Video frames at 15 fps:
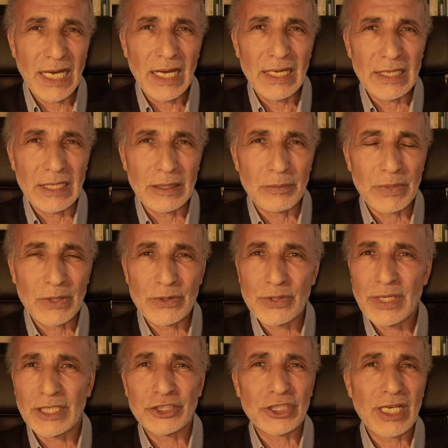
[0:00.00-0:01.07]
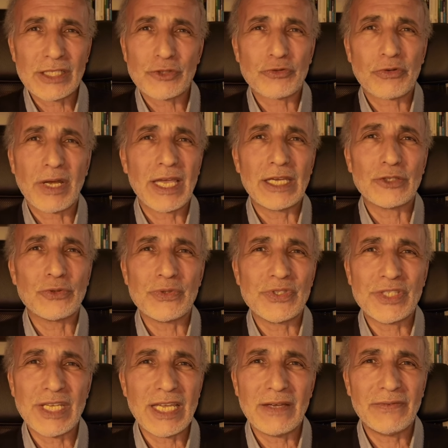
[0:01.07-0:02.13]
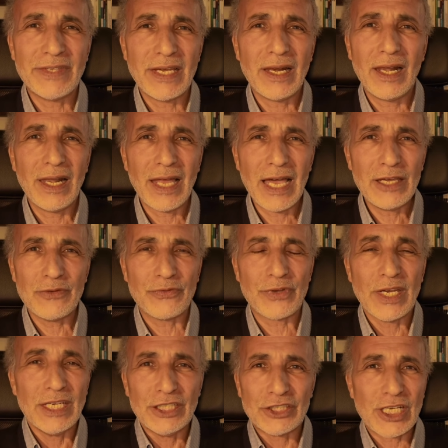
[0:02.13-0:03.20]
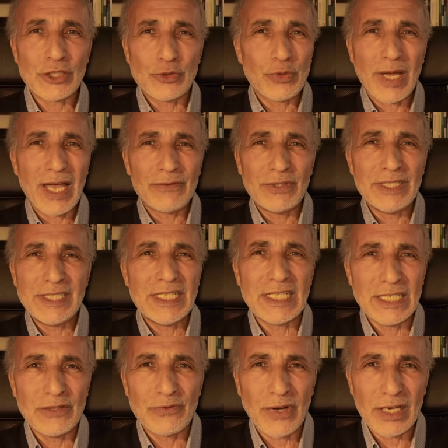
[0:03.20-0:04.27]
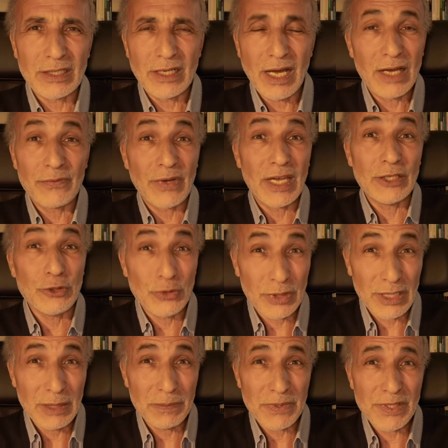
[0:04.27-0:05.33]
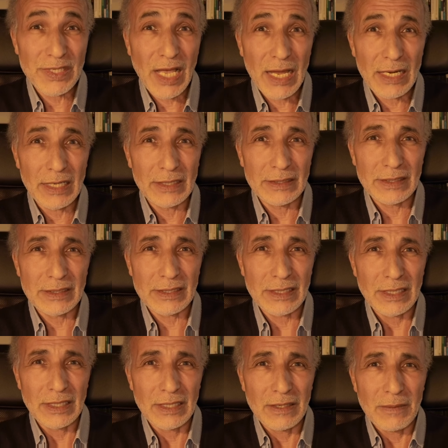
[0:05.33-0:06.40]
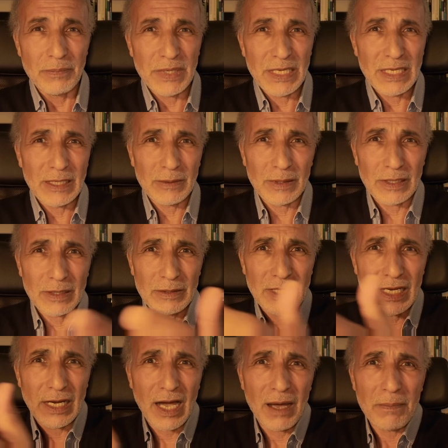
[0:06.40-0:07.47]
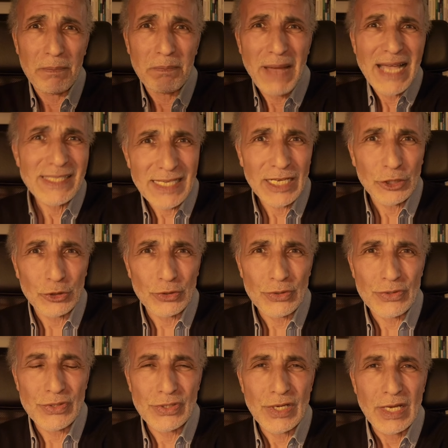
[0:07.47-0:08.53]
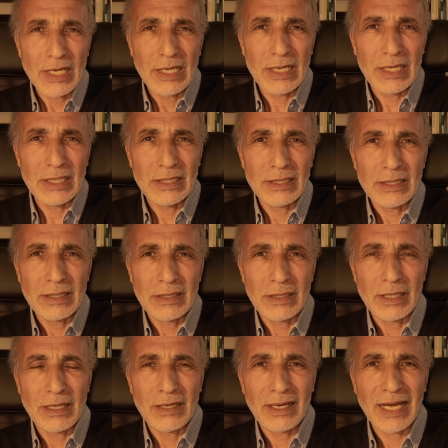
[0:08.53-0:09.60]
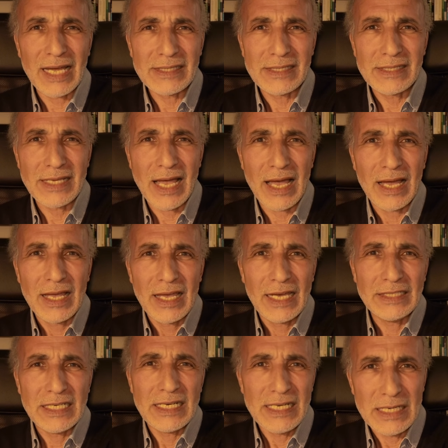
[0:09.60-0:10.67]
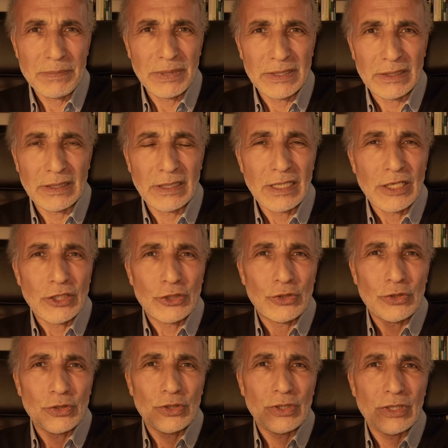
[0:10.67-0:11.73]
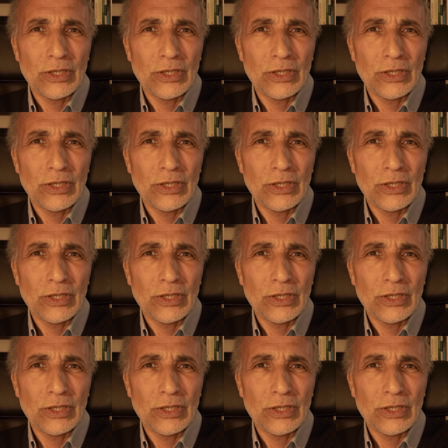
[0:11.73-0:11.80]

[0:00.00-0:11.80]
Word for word: dying because they are just trying to save their life, just to have a dignified life, and you keep silent. Being, there are massacres in uh, Gaza and in Lebanon. The